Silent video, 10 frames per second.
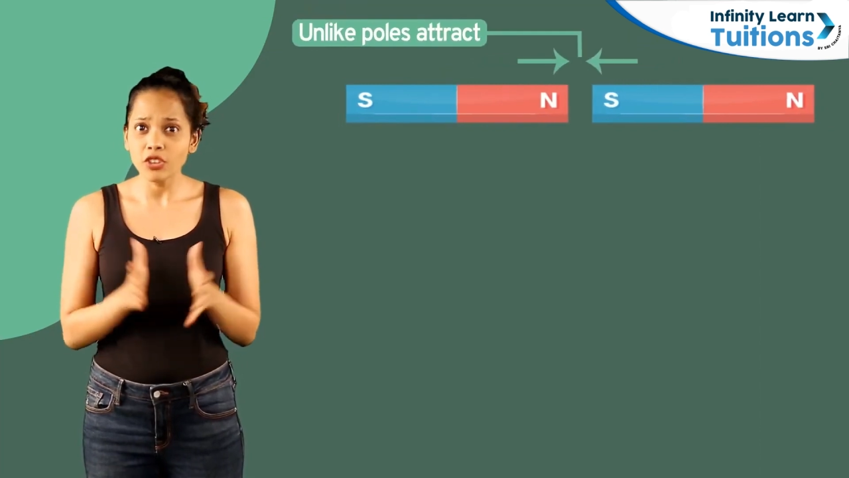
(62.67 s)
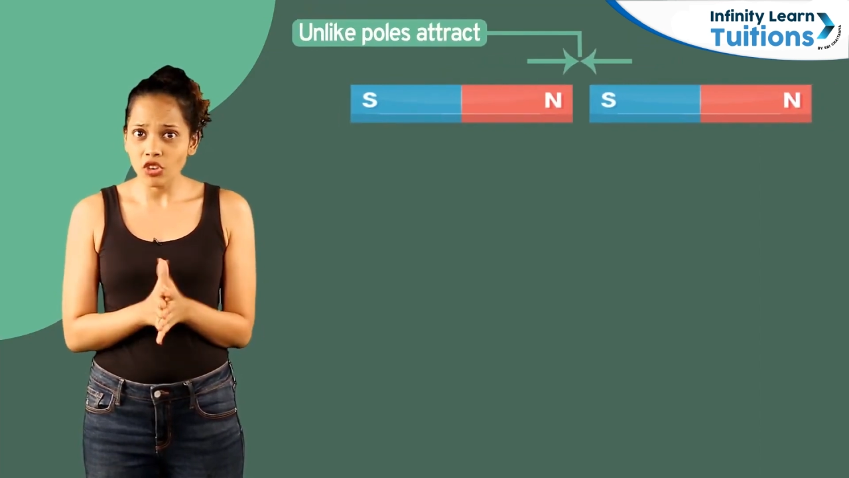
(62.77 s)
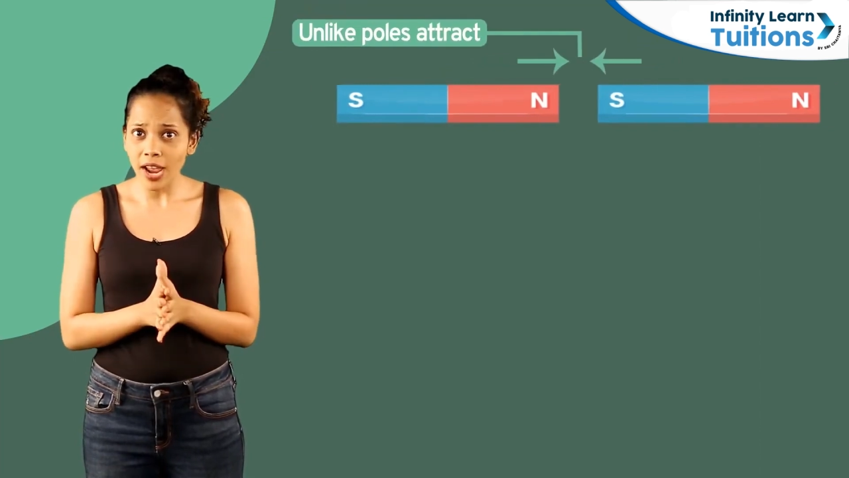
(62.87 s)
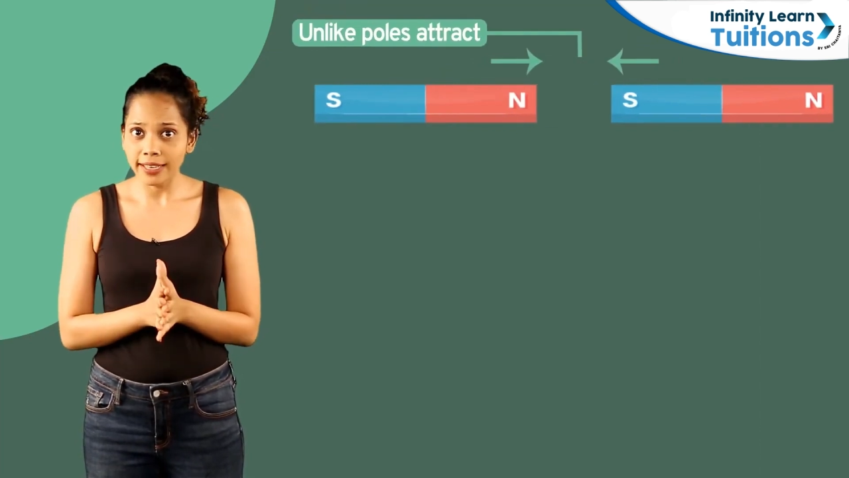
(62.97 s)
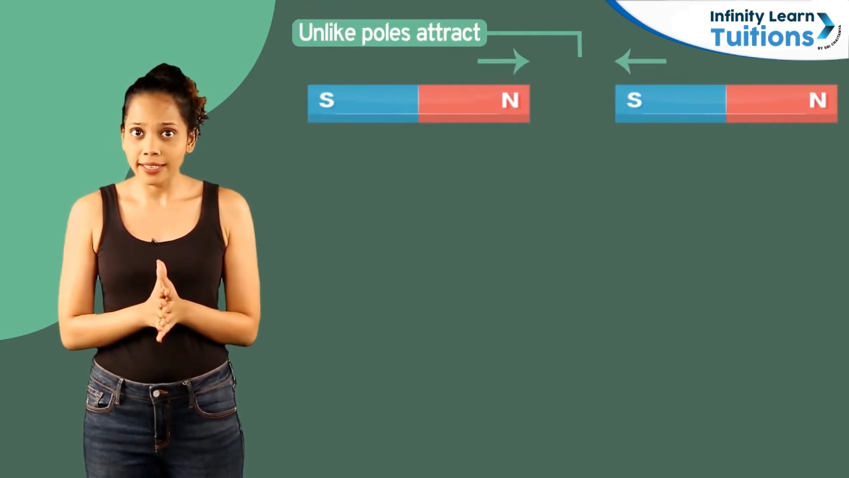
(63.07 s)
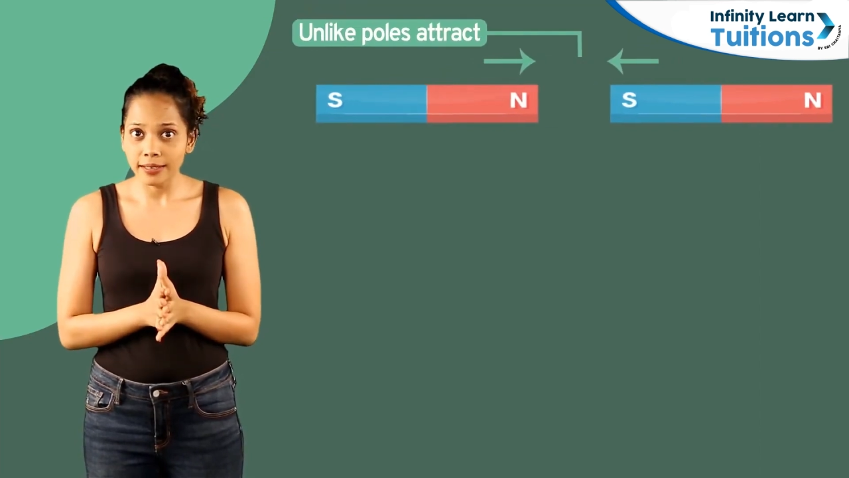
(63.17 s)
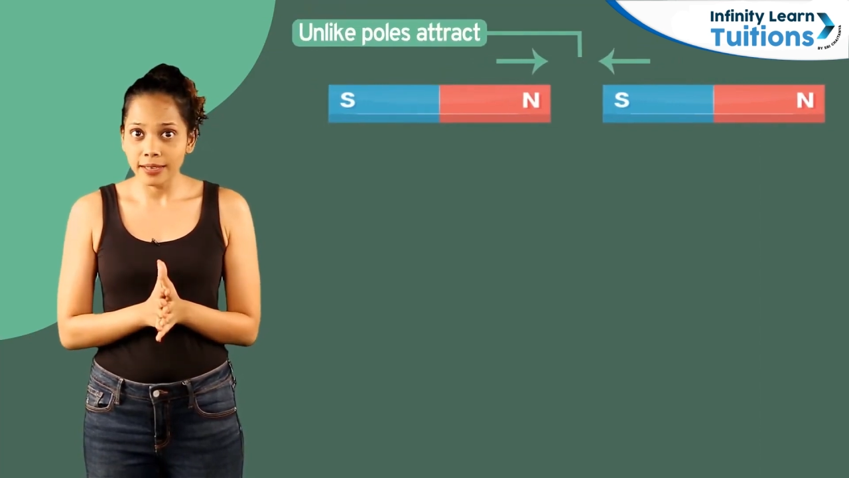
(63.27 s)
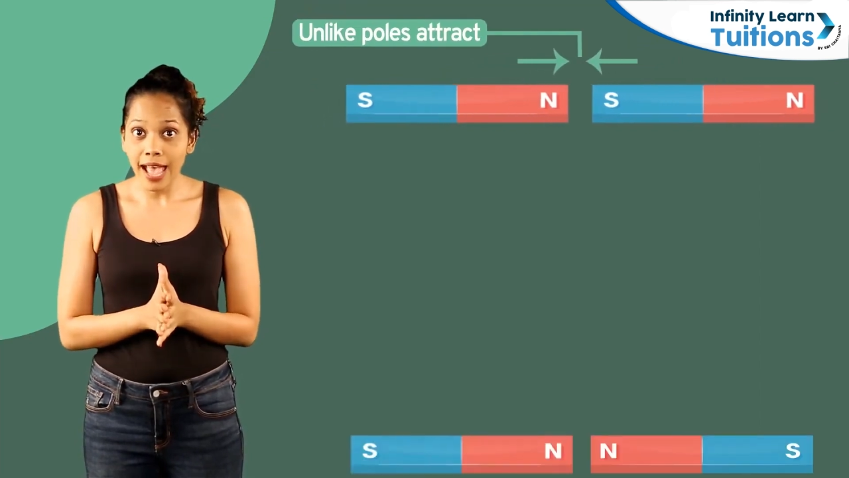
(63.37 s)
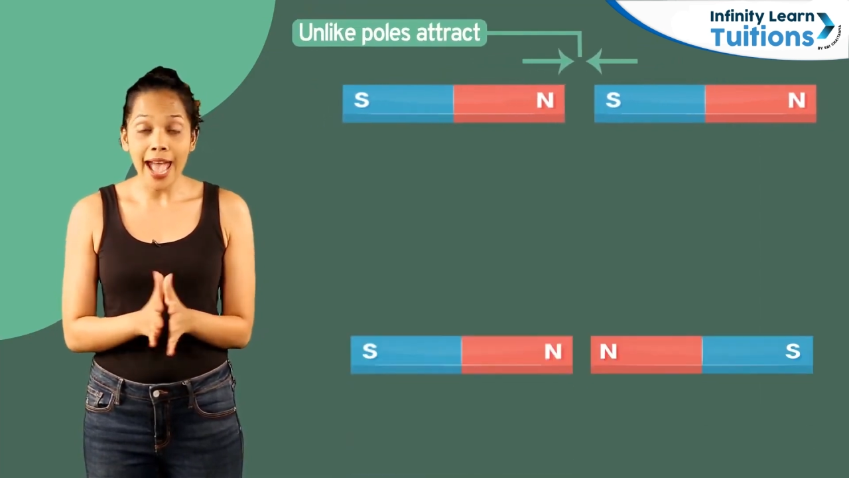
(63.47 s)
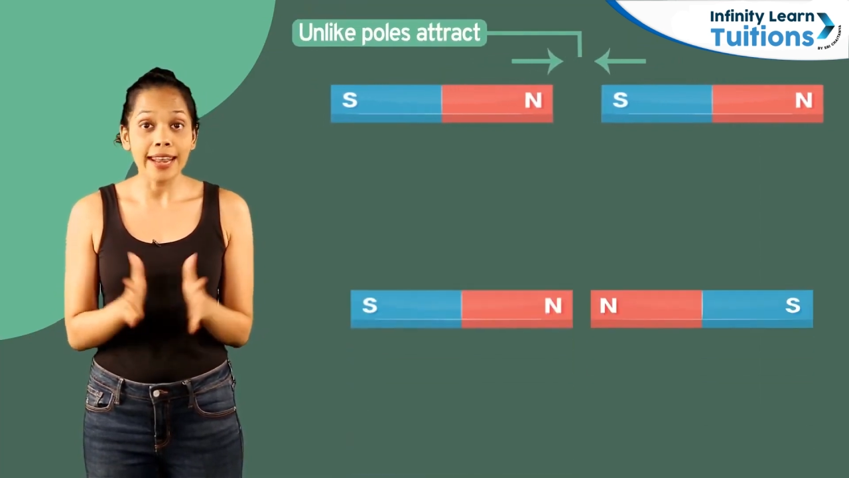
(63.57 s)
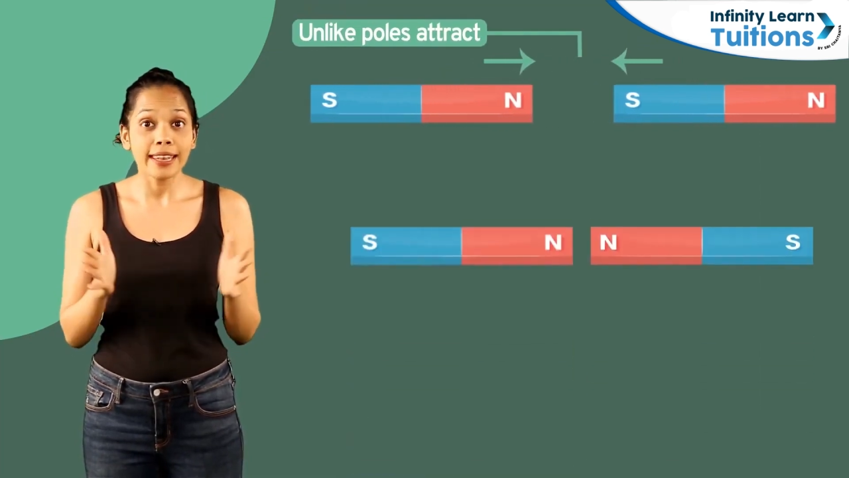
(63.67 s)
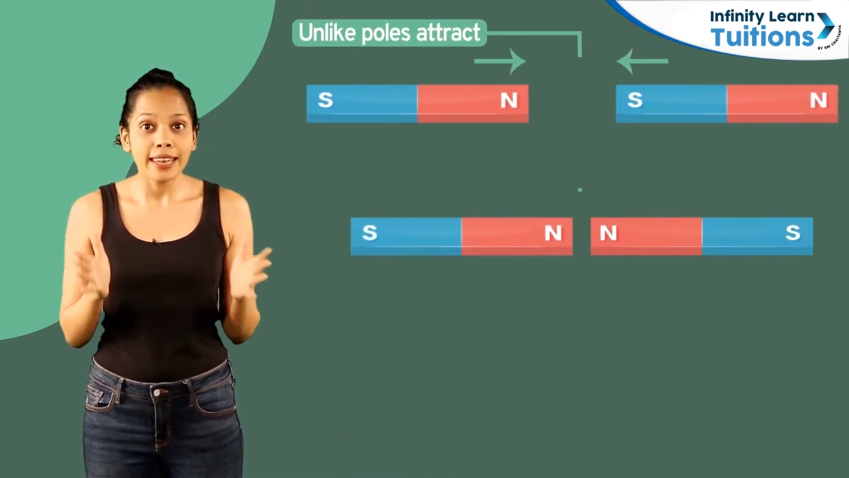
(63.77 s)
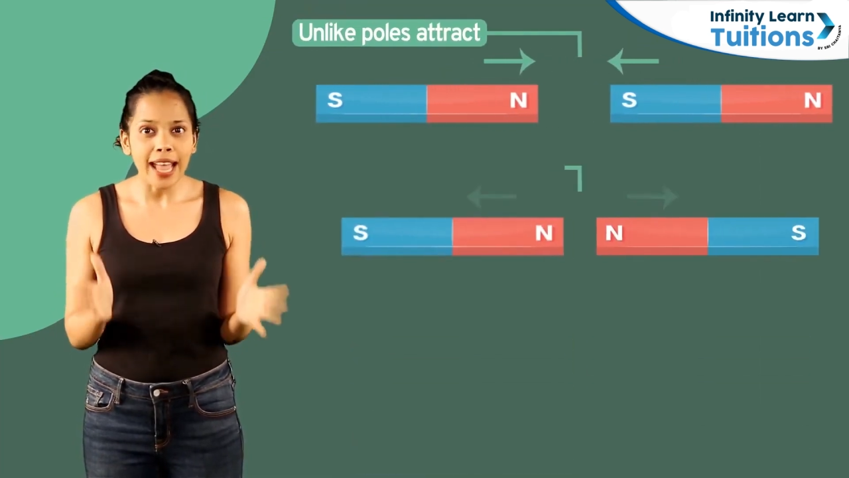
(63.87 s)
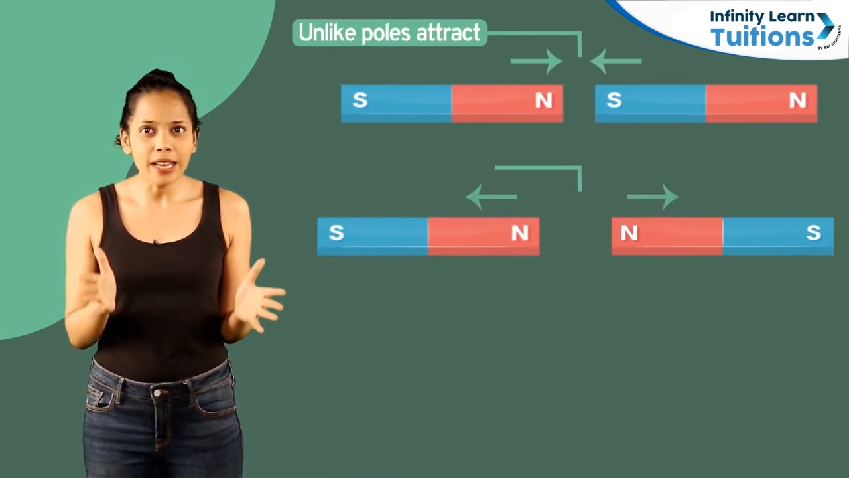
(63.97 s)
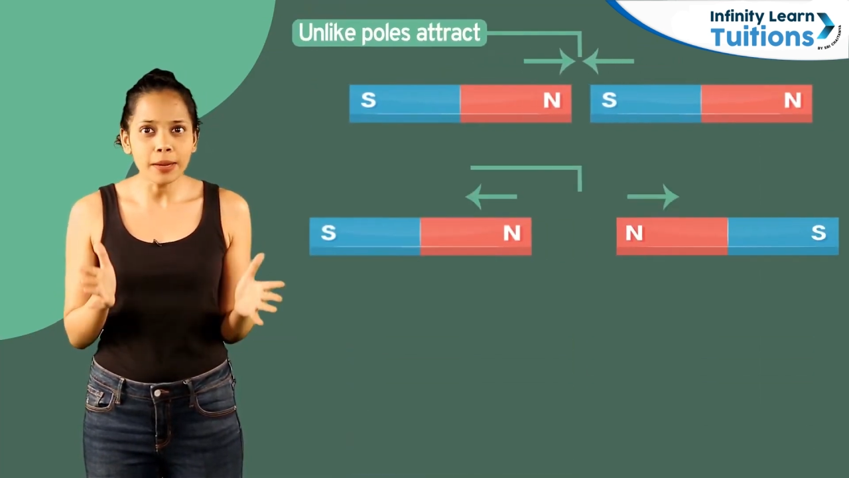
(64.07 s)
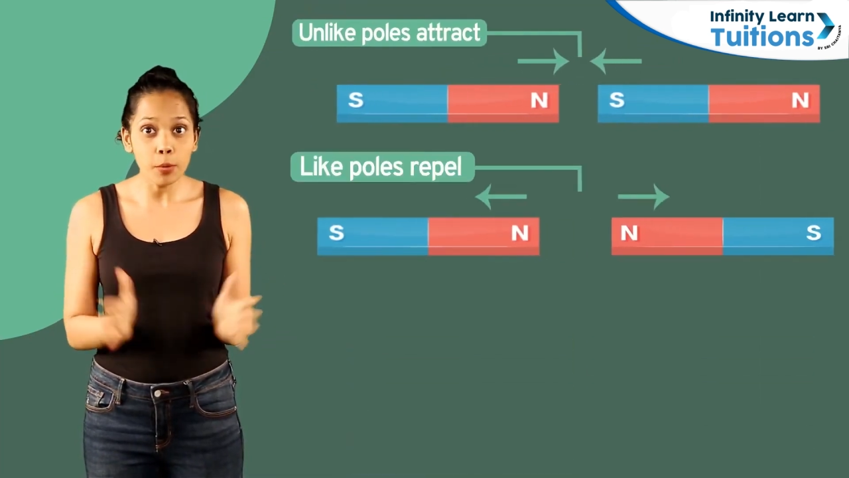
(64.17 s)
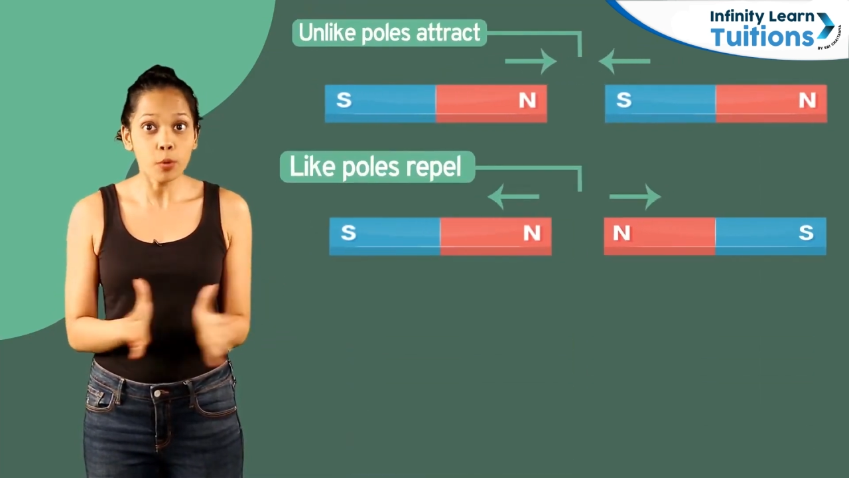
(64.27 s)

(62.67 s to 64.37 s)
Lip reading: attract and like